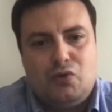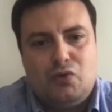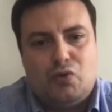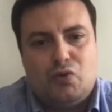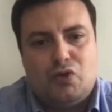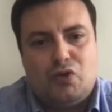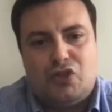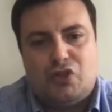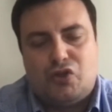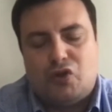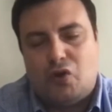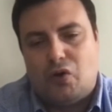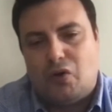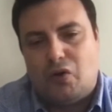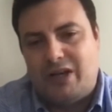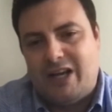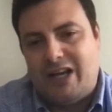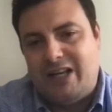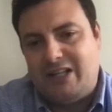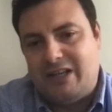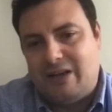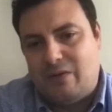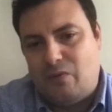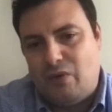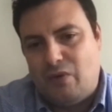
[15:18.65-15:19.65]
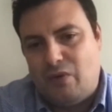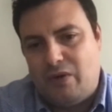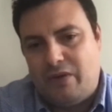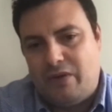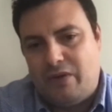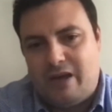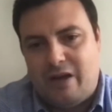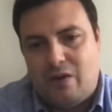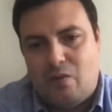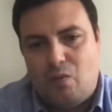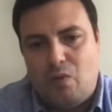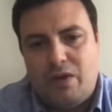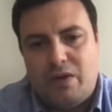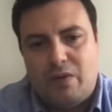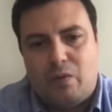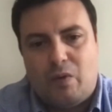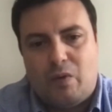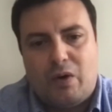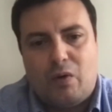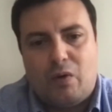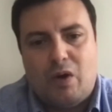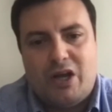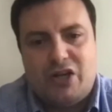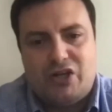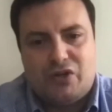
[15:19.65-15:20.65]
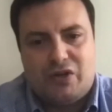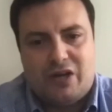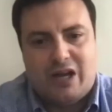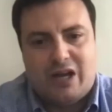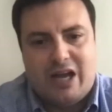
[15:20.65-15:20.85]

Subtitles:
store data with the regulation